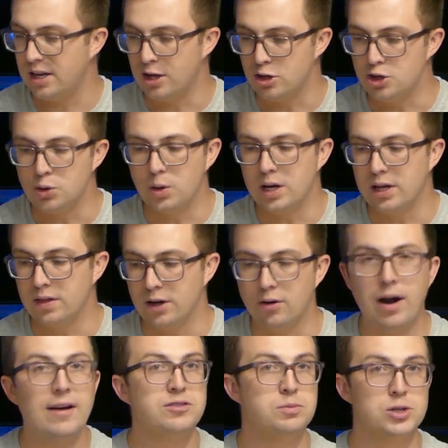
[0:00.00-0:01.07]
and enjoying the
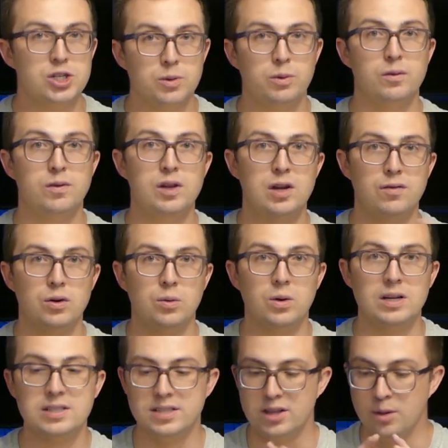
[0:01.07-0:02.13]
craftsmanship of the different ones.